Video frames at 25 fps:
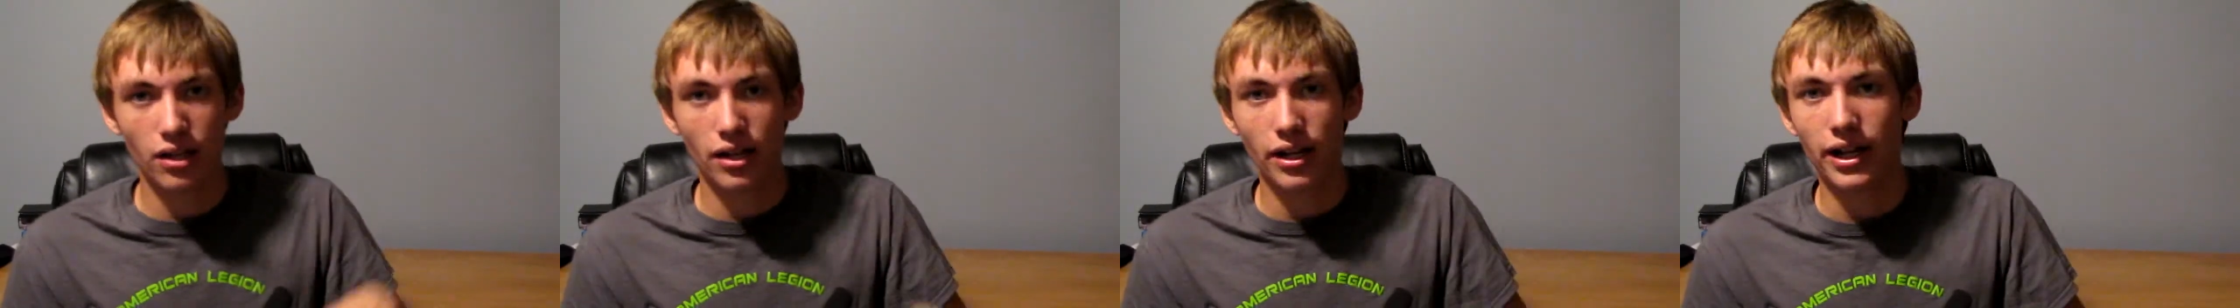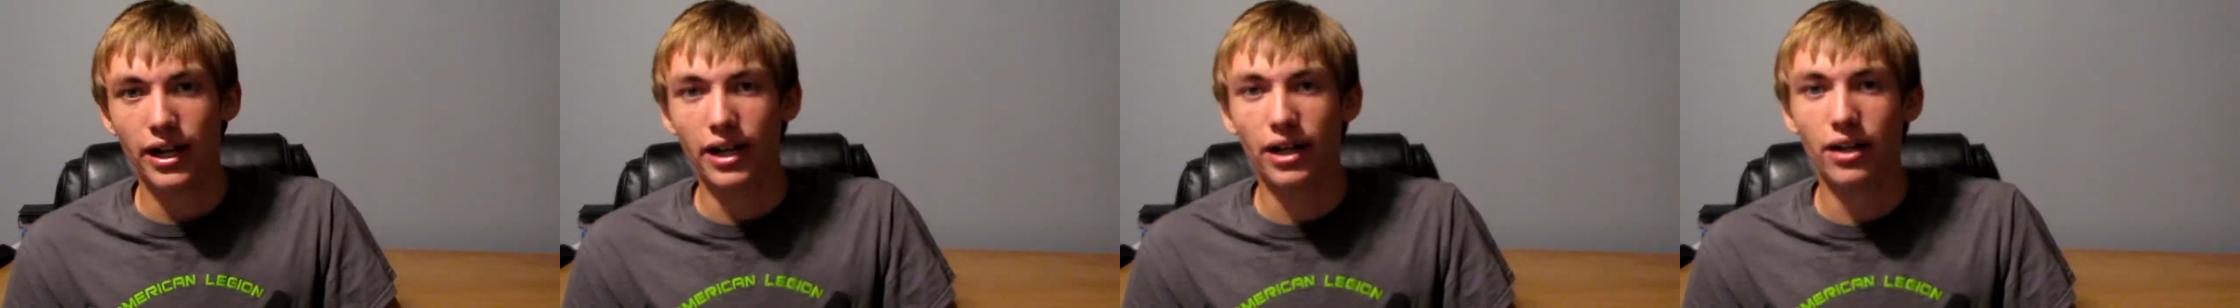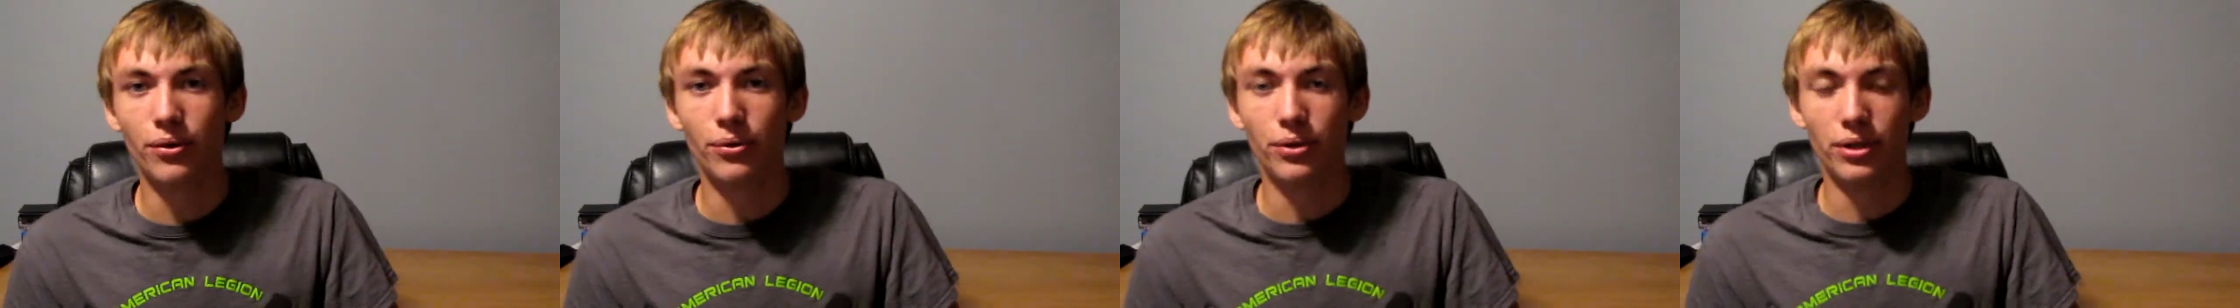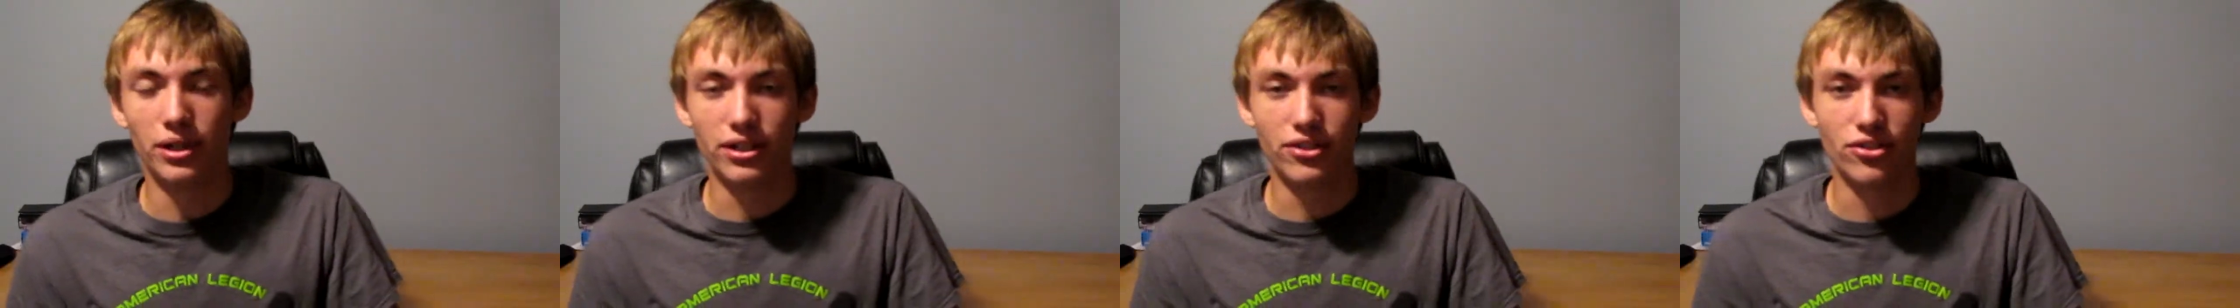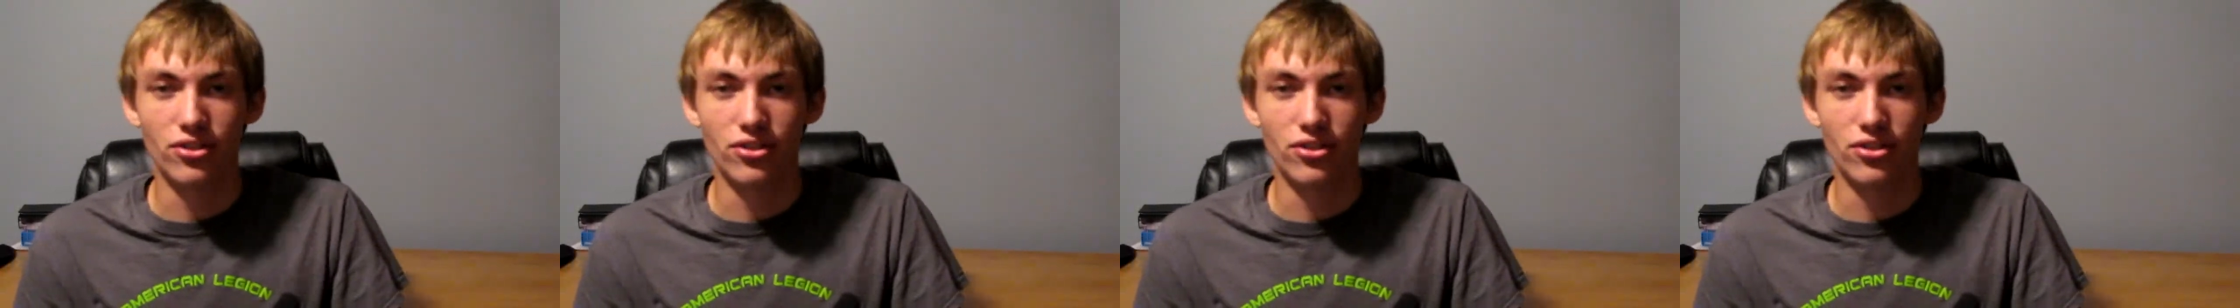It'll work.